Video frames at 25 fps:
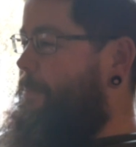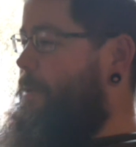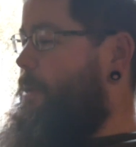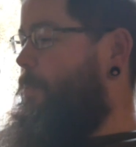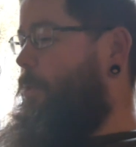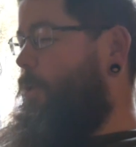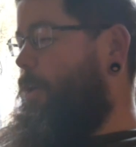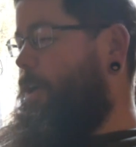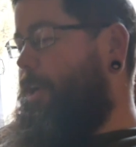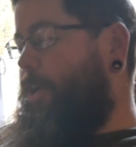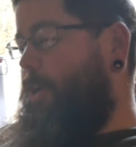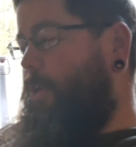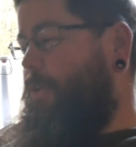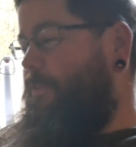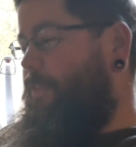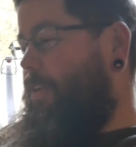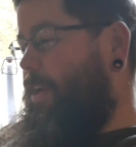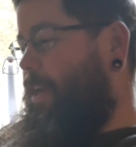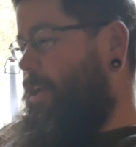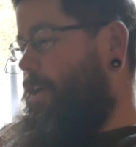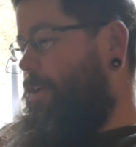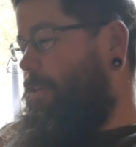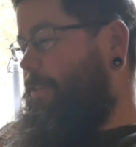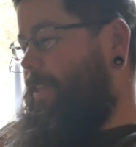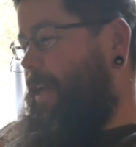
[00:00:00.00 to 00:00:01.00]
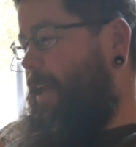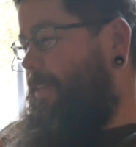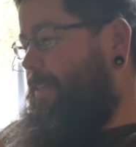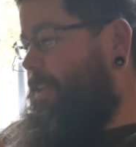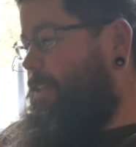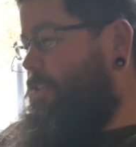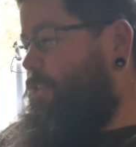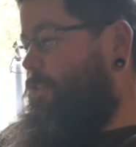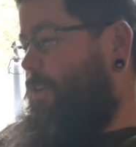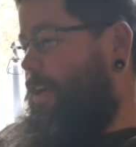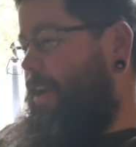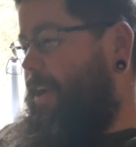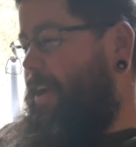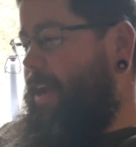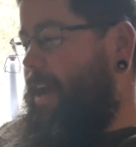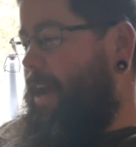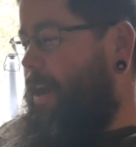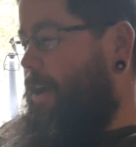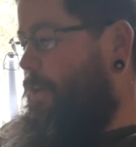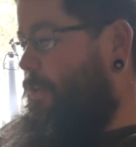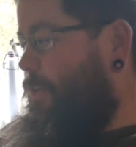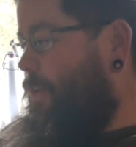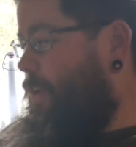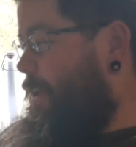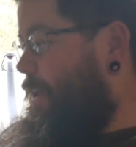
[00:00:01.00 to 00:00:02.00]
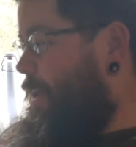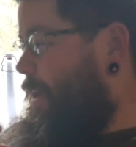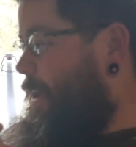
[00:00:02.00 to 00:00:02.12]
of people are doing videos on this right now.